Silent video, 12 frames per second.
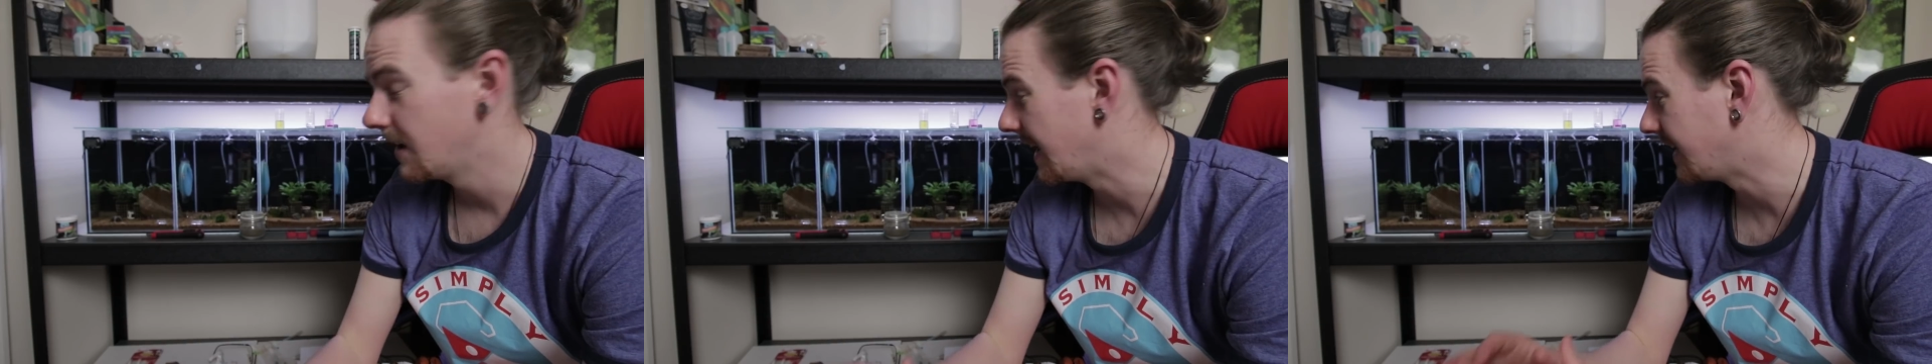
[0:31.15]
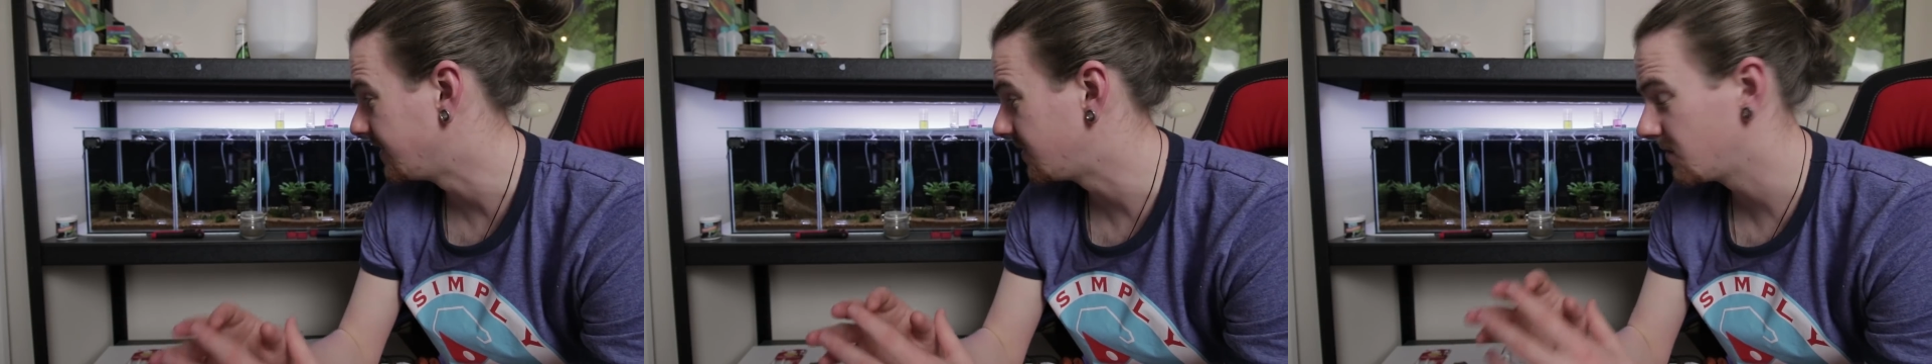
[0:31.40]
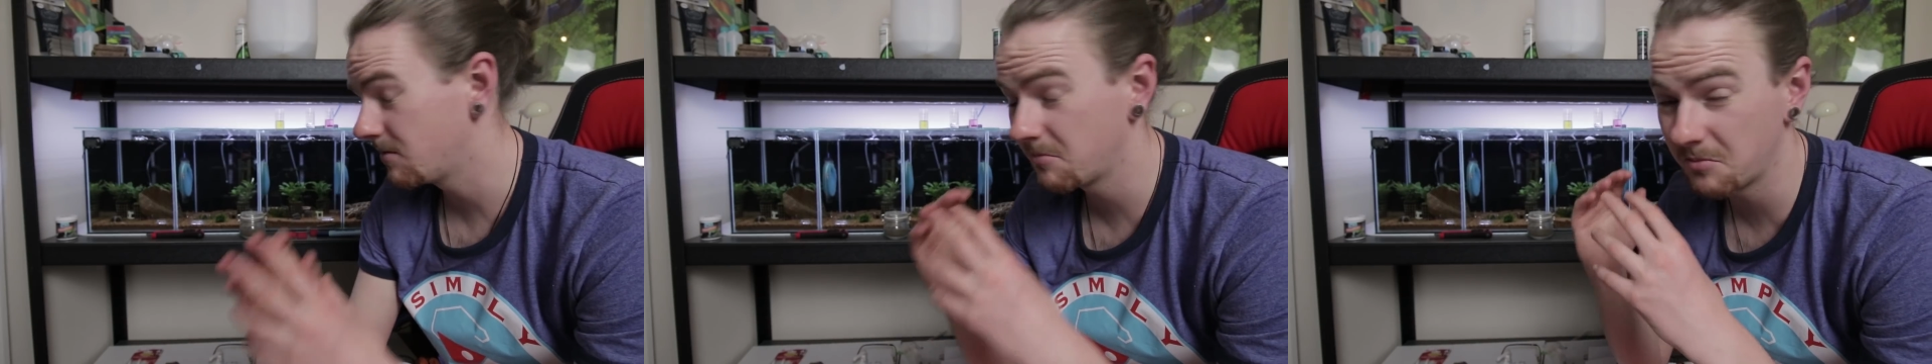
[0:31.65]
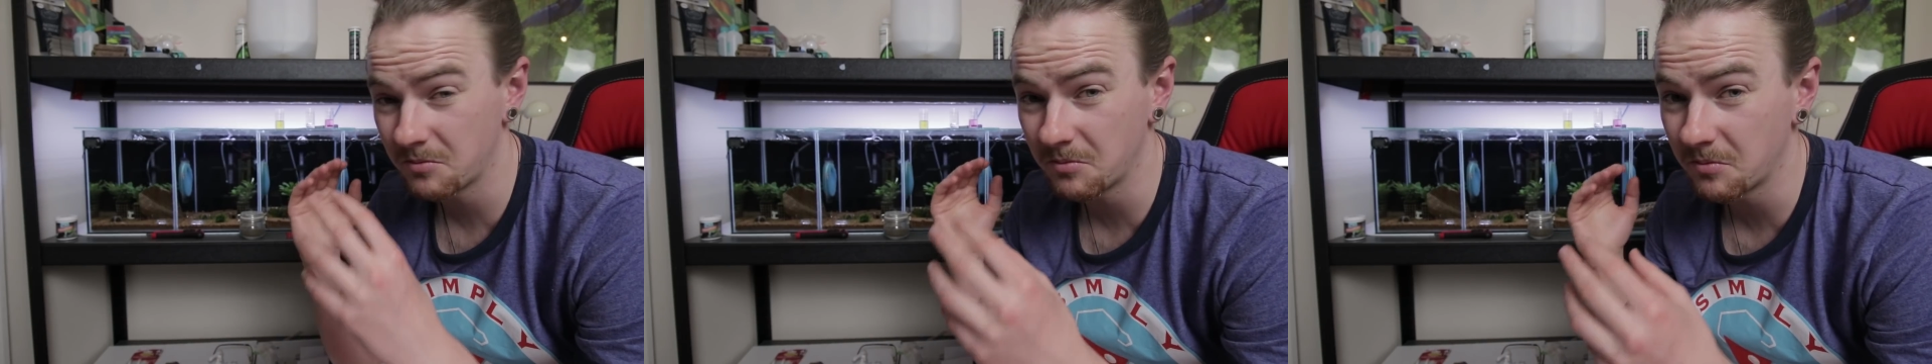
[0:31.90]
and
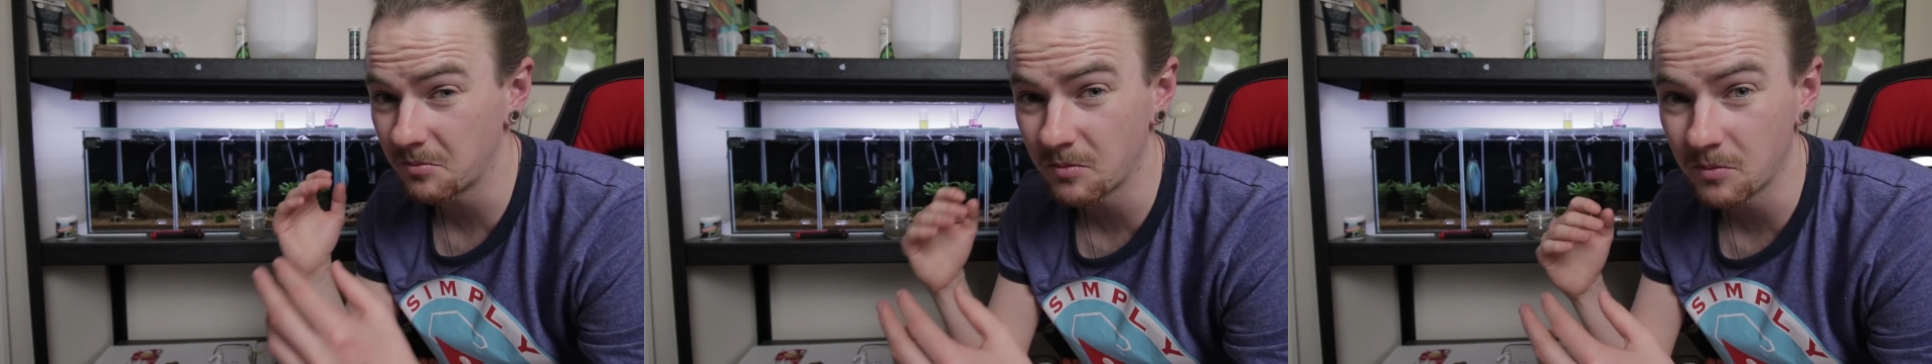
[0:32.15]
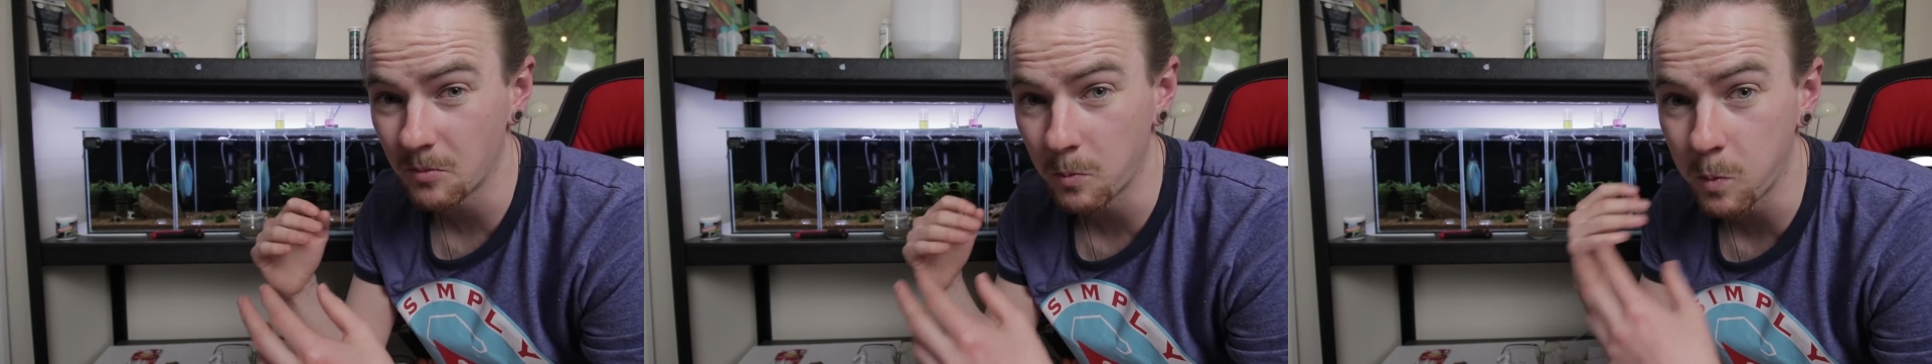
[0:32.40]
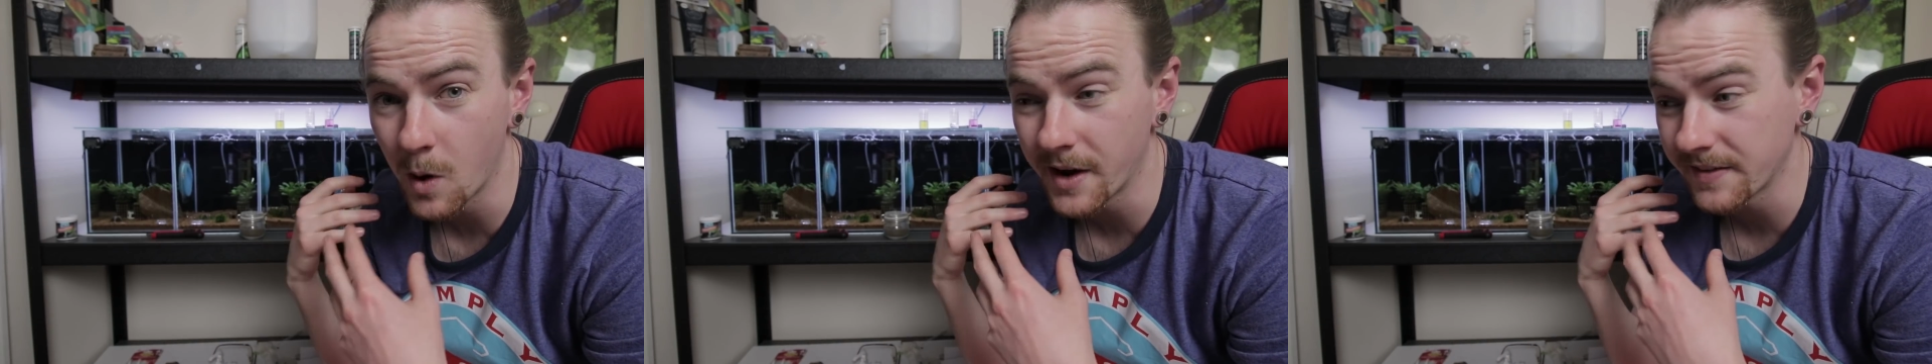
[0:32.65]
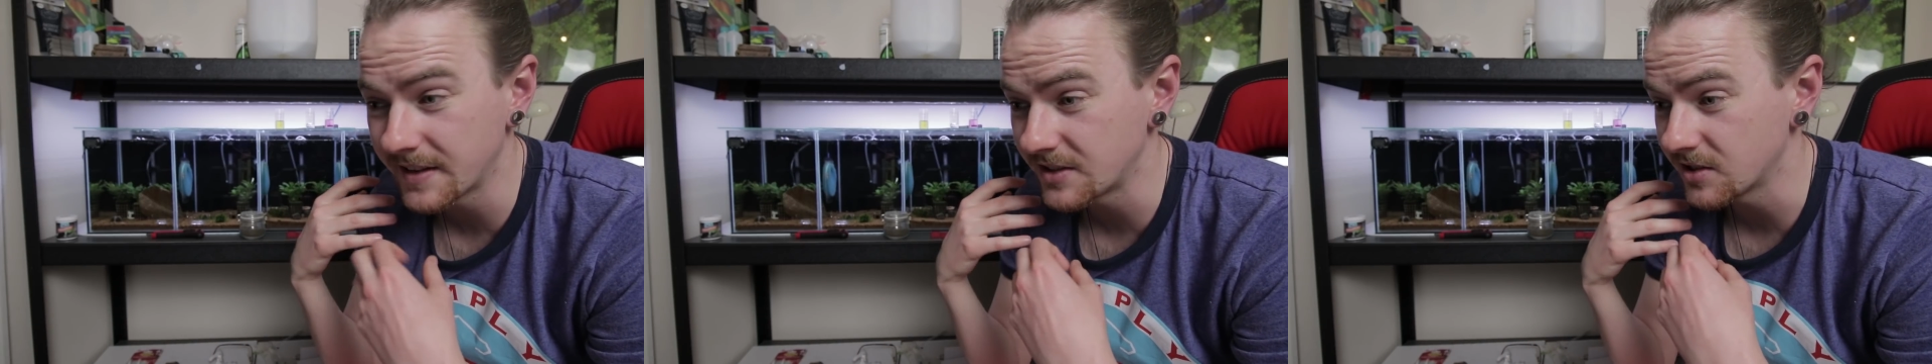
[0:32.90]

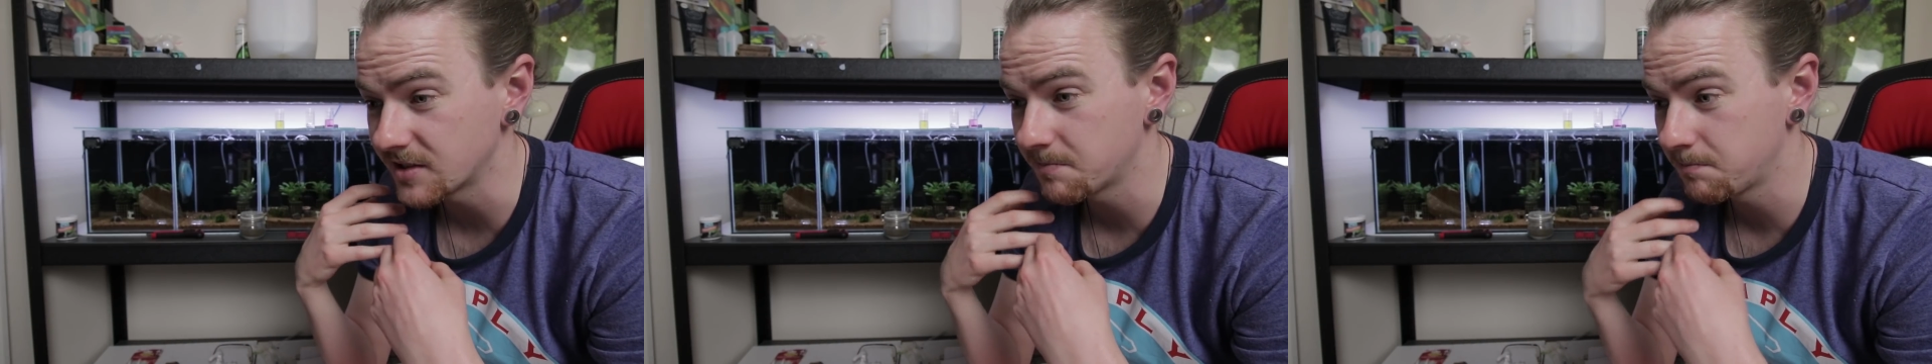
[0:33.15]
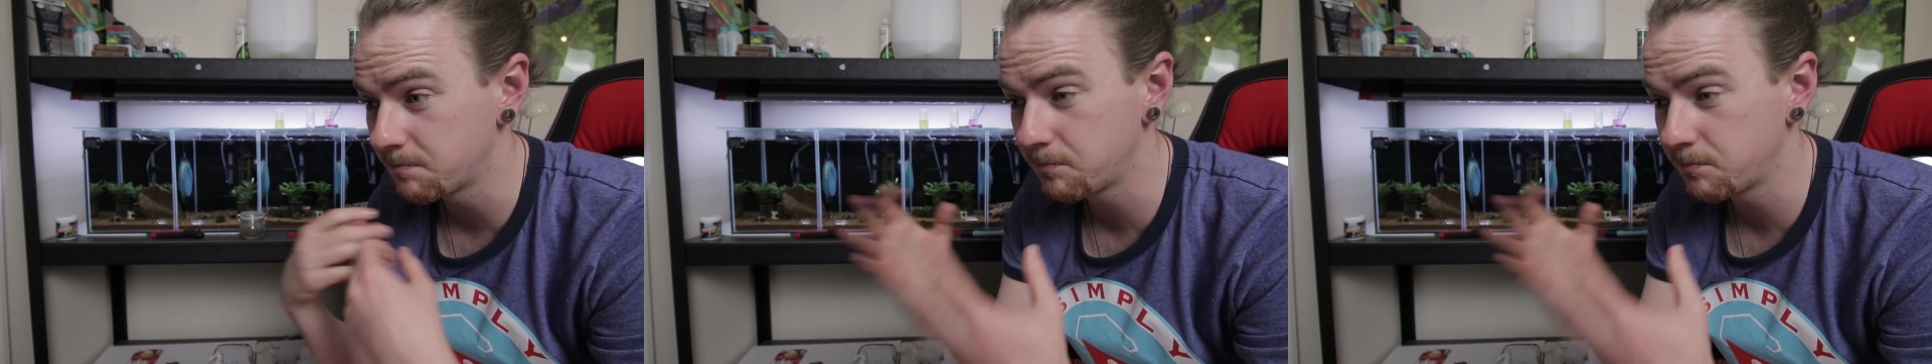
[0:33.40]
why they're just